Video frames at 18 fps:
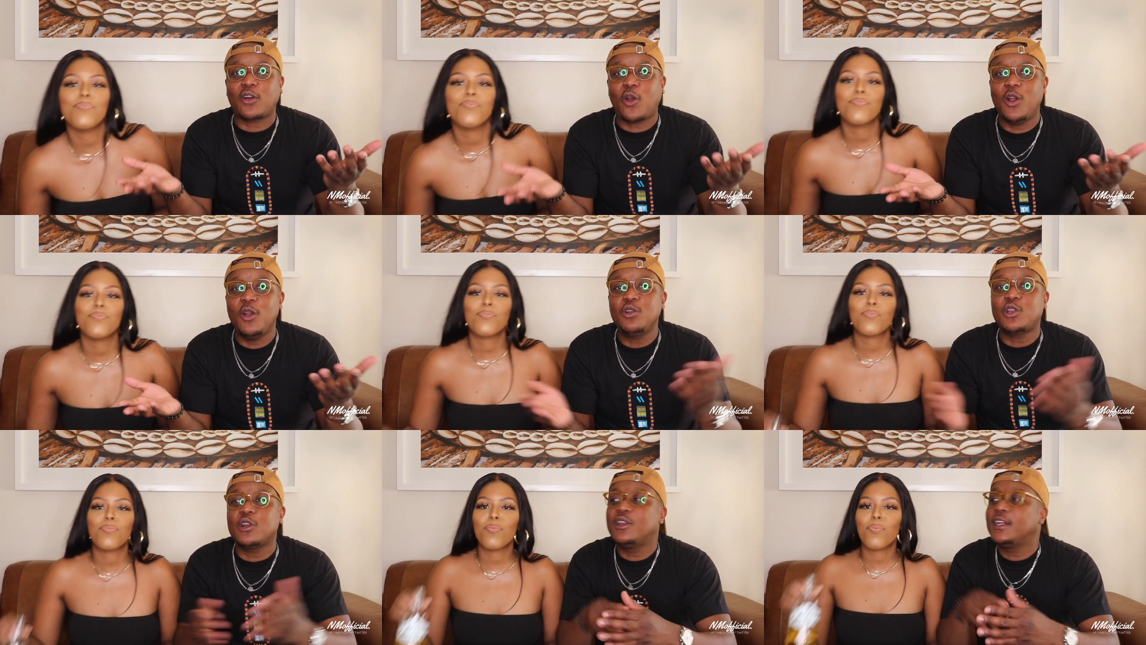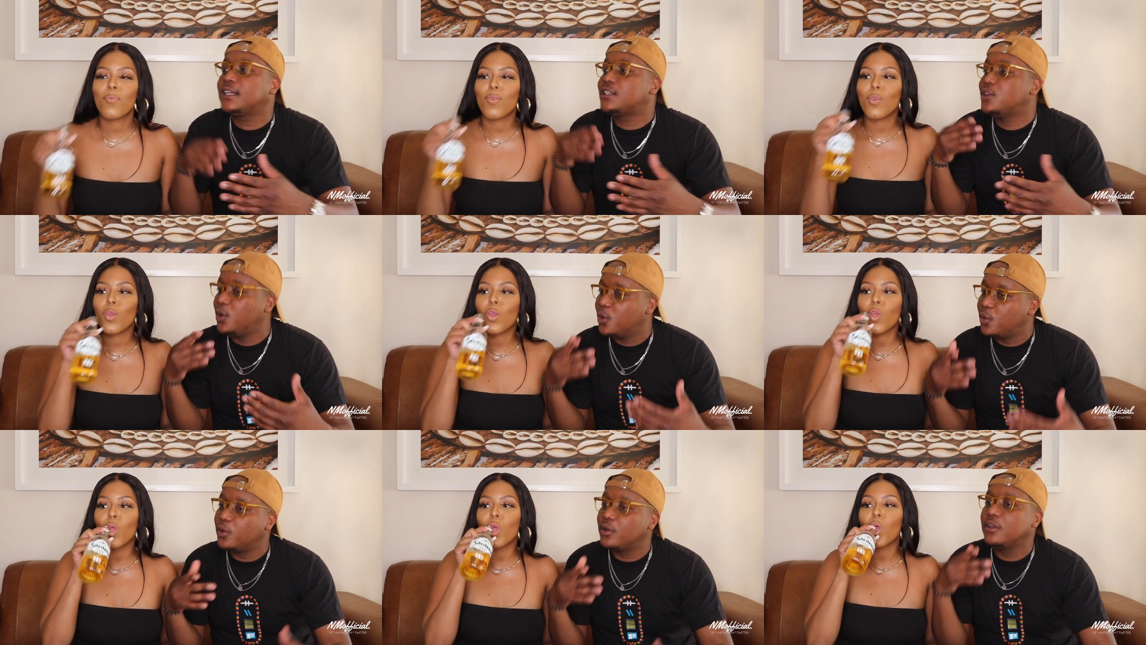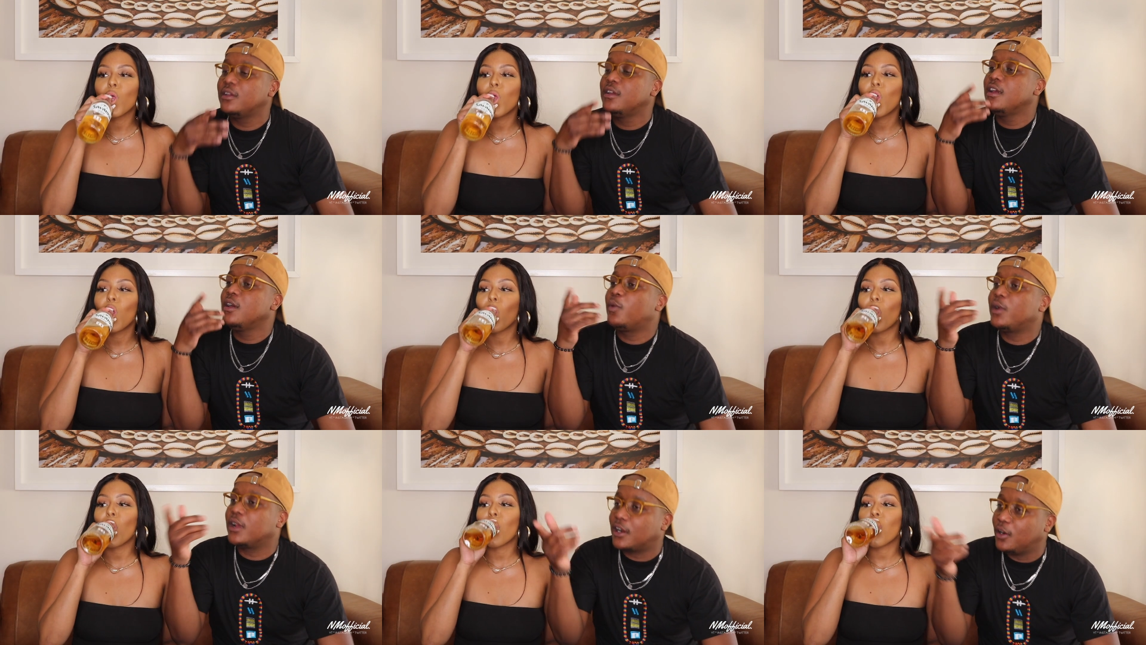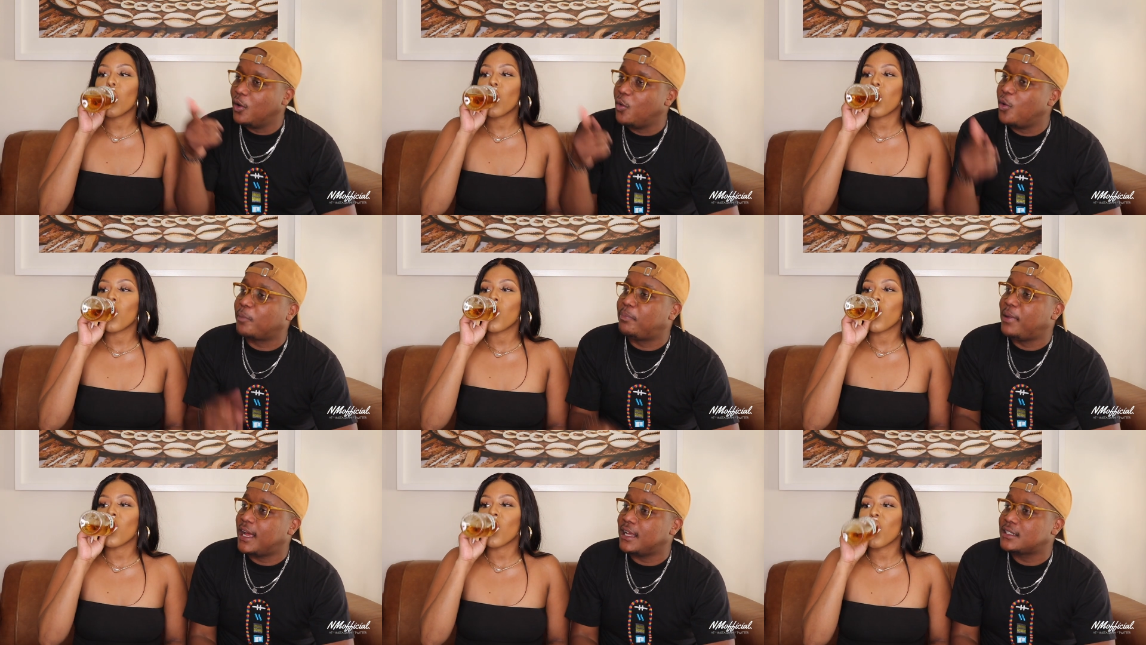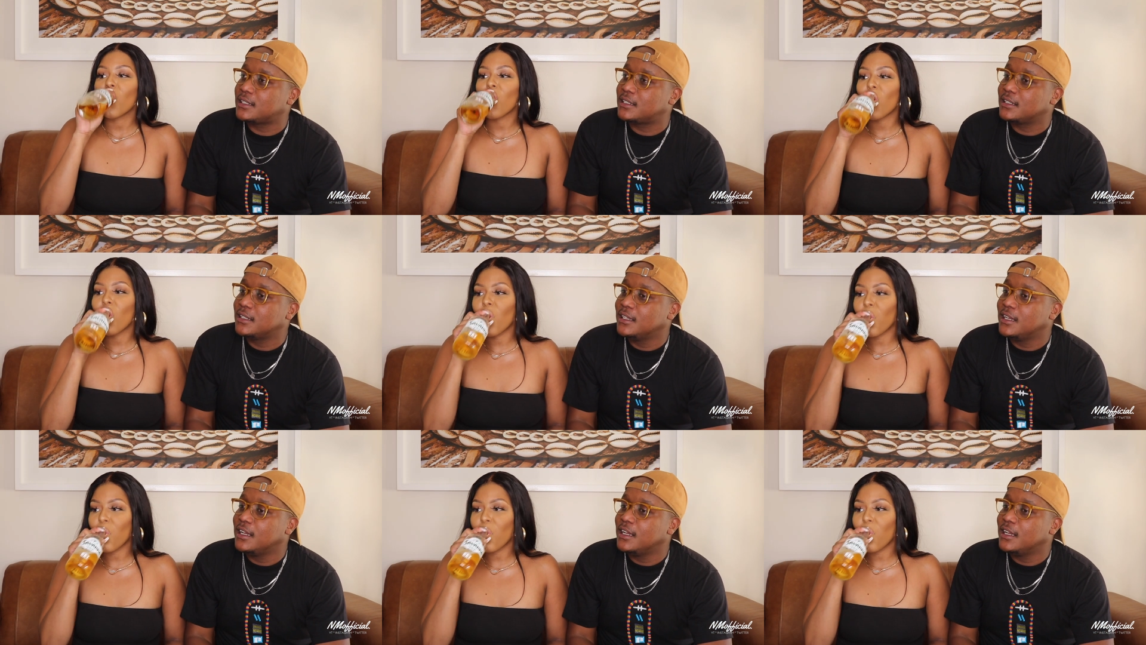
Speaker 1: calling? Who told me that? Yo, when the girl walked past,